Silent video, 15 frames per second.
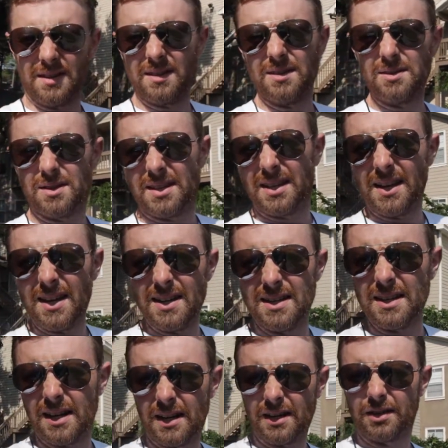
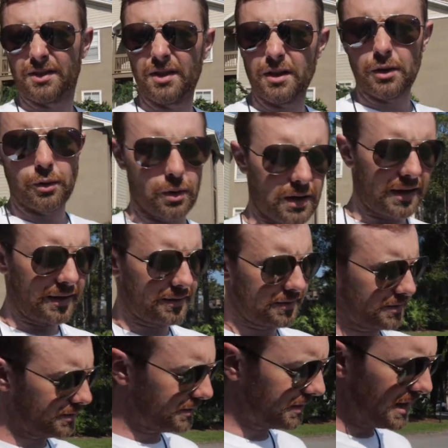okay, so
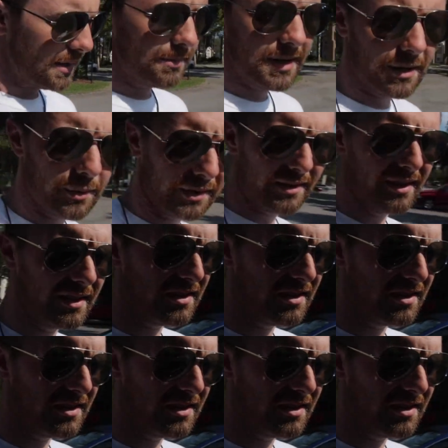Gabe and I went to